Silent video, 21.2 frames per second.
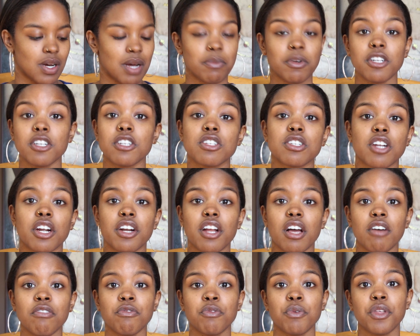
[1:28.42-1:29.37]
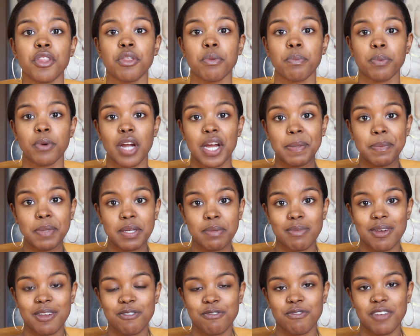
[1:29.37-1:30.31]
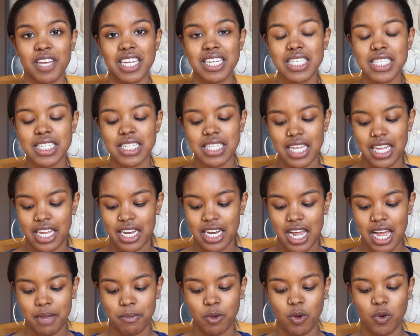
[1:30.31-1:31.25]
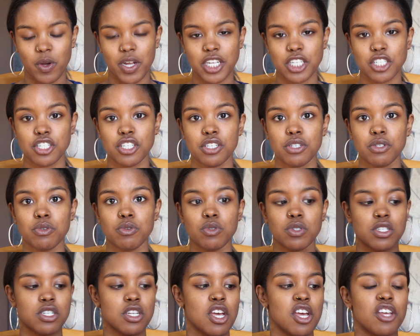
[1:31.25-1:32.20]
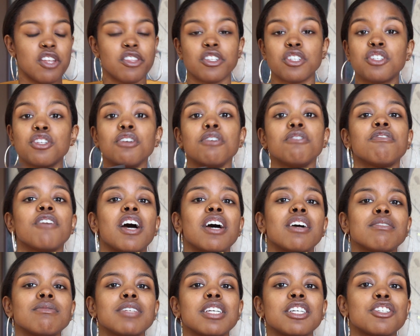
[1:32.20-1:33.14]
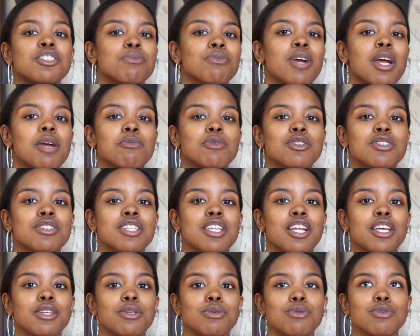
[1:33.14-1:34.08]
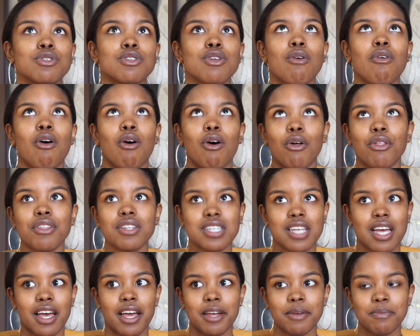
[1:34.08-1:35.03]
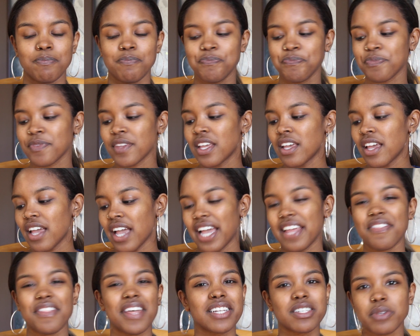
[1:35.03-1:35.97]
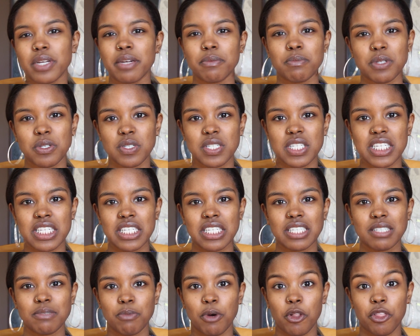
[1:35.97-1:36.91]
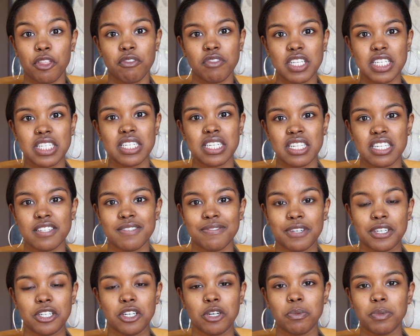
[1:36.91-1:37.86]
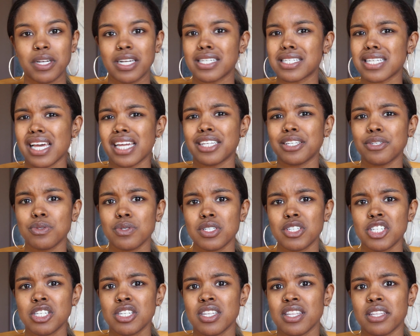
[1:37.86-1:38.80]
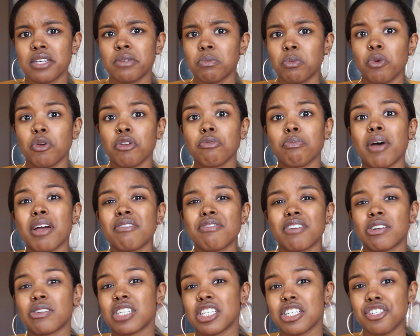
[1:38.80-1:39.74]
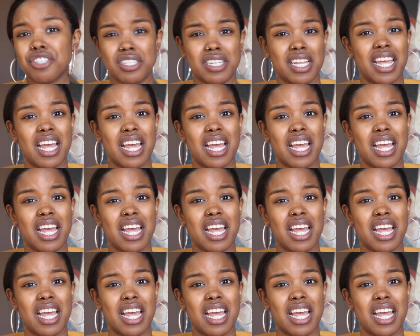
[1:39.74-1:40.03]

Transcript: I'm gonna start off with priming my face, and I'm going to use the 2 foundation primers that I use all the time. And that's why I'm using both of these in this video, because I use them with my foundation